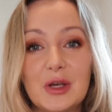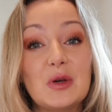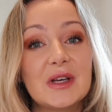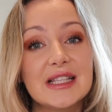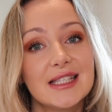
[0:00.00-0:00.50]
But
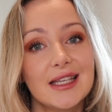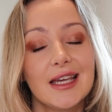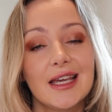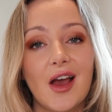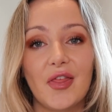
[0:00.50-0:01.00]
you can
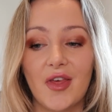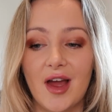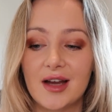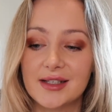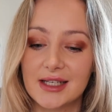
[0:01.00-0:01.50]
see
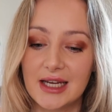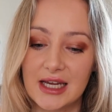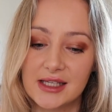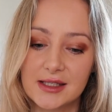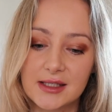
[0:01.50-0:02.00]
that
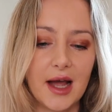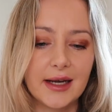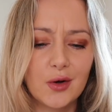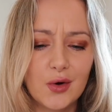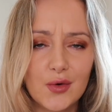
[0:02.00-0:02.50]
it's an
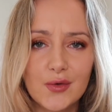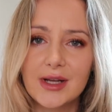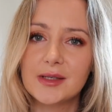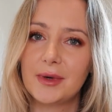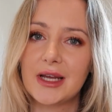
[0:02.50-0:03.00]

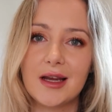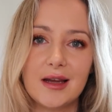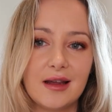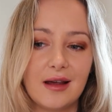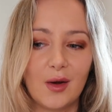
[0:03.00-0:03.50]

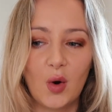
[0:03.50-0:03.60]
incredibly